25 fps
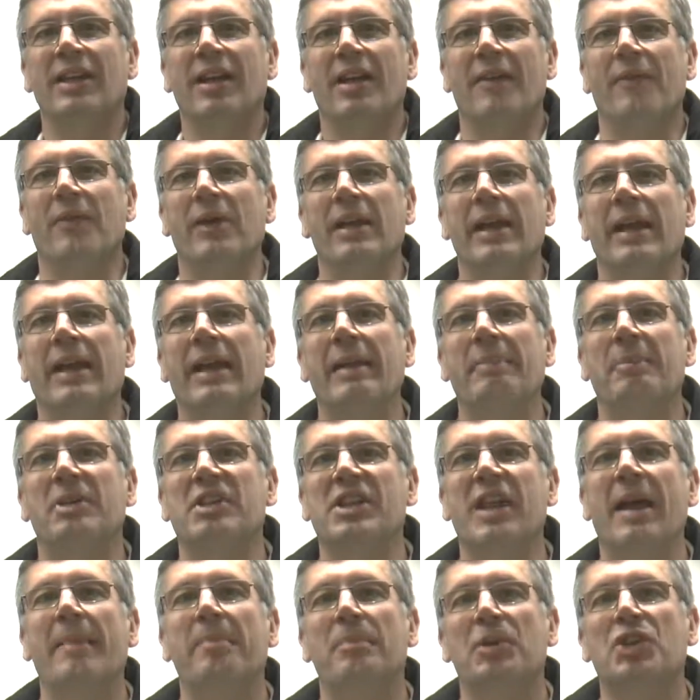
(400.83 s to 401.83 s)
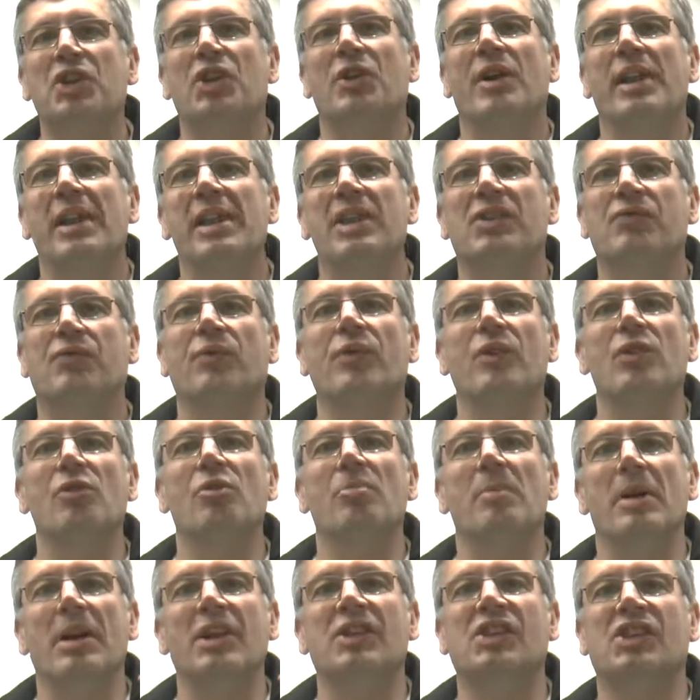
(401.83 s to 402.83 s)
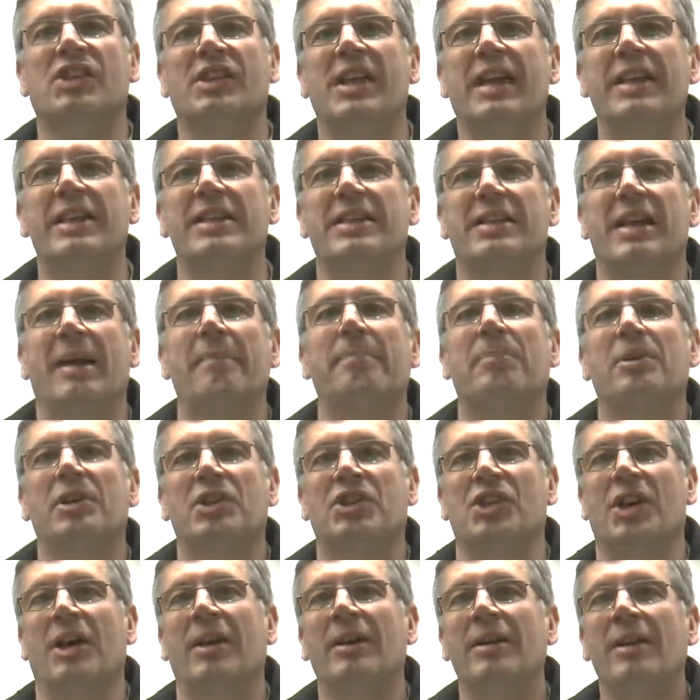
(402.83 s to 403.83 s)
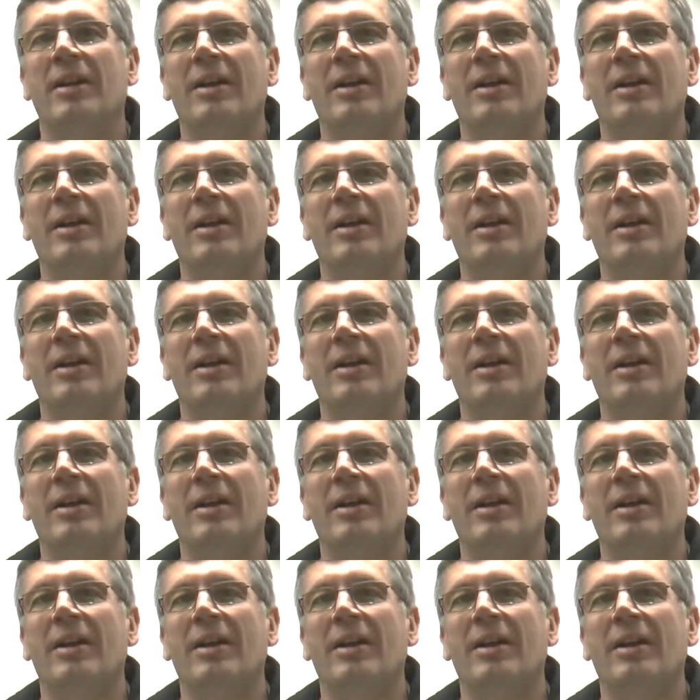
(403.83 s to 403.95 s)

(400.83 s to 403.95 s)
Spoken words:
If we can keep the temperature in this room at a steady temperature,